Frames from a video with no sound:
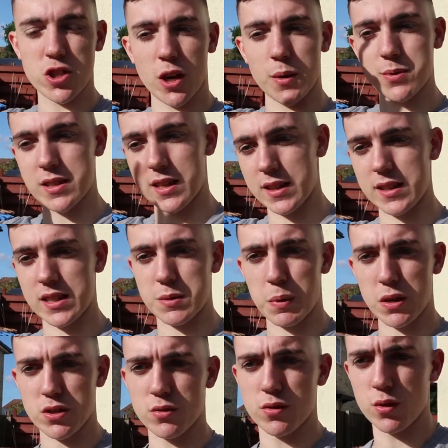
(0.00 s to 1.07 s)
shops to get these
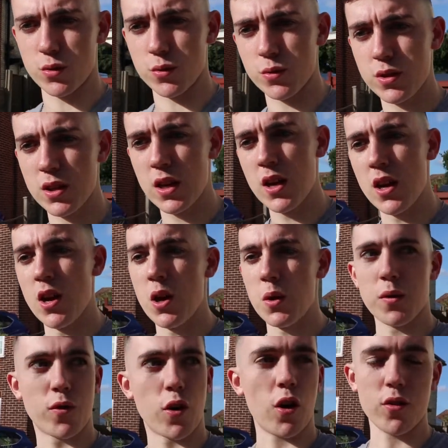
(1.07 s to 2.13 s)
special tools
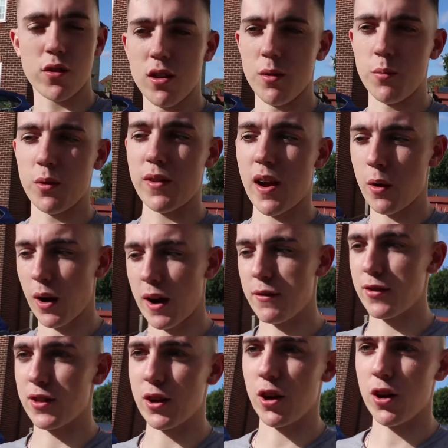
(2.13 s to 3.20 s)
we've got them we've now got
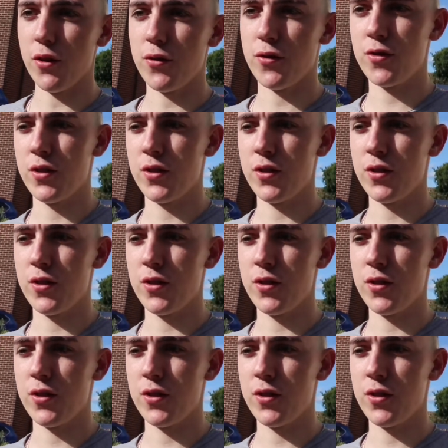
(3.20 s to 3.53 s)
everything off